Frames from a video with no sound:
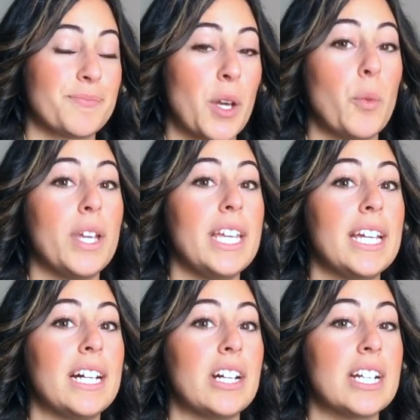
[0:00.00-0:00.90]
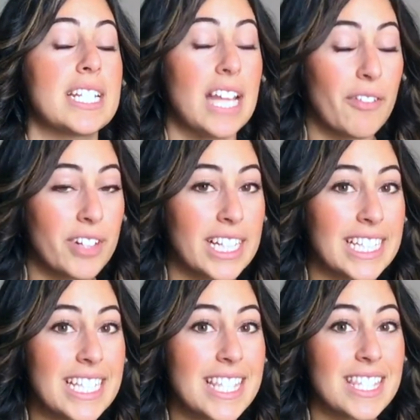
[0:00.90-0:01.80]
We are
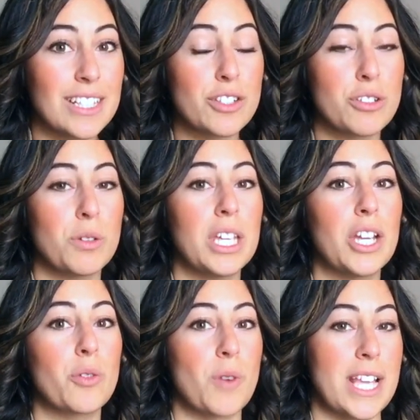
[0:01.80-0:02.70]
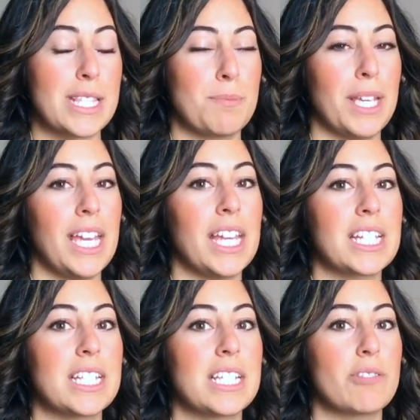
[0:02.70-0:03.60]
definitely still doing respite
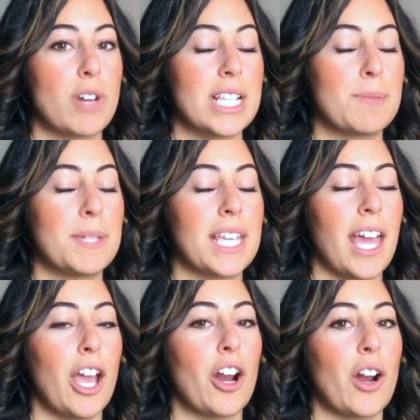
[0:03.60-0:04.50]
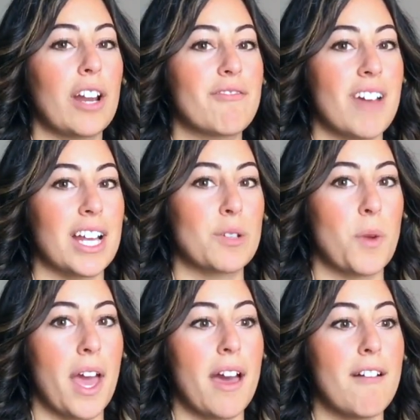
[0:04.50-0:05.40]
care. In fact, we
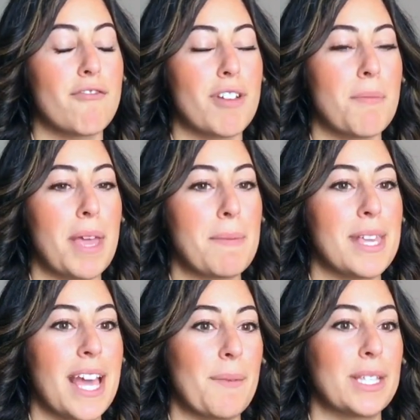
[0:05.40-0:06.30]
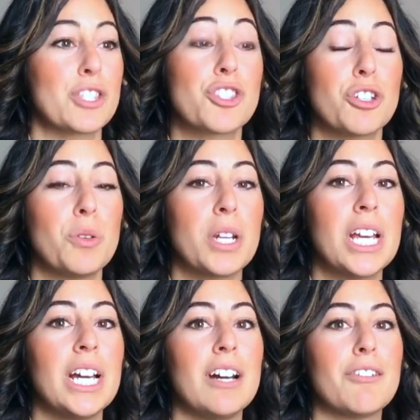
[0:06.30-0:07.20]
have a baby coming soon
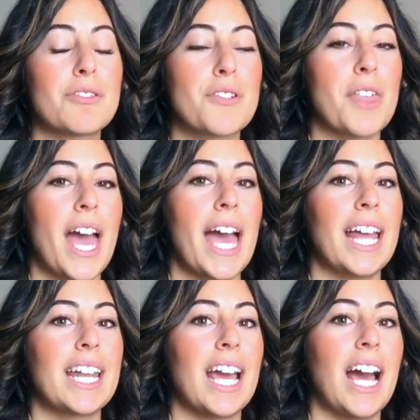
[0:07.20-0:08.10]
for that.